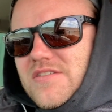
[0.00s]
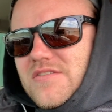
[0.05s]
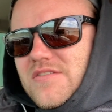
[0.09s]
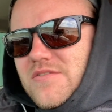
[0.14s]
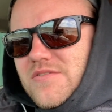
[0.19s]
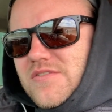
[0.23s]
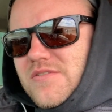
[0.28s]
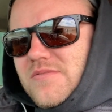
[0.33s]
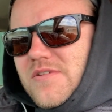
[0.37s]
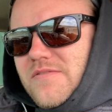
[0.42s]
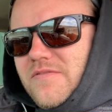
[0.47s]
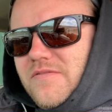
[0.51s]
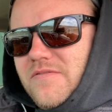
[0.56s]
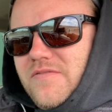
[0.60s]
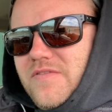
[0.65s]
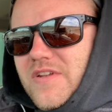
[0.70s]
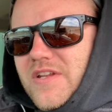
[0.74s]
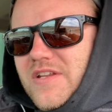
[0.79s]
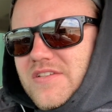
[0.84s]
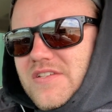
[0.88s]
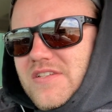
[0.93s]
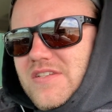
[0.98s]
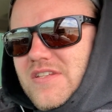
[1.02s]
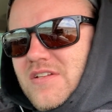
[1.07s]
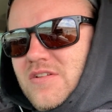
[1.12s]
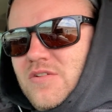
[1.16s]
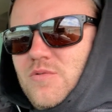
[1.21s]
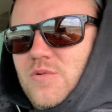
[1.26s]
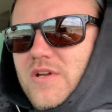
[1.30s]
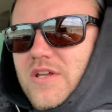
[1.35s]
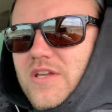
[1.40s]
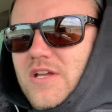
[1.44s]
that there's some different fittings that
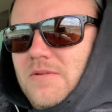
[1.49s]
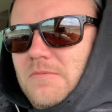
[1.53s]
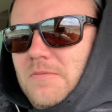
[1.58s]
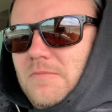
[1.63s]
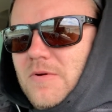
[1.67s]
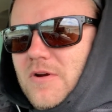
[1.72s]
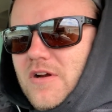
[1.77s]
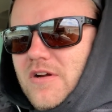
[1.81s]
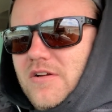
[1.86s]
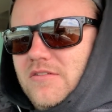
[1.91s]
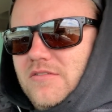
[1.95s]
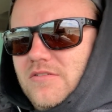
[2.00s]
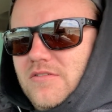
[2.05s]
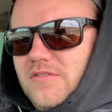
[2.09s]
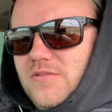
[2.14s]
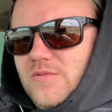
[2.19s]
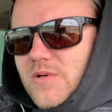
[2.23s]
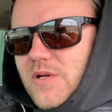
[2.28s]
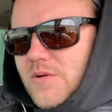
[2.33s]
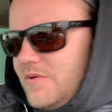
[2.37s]
didn't quite come apart the way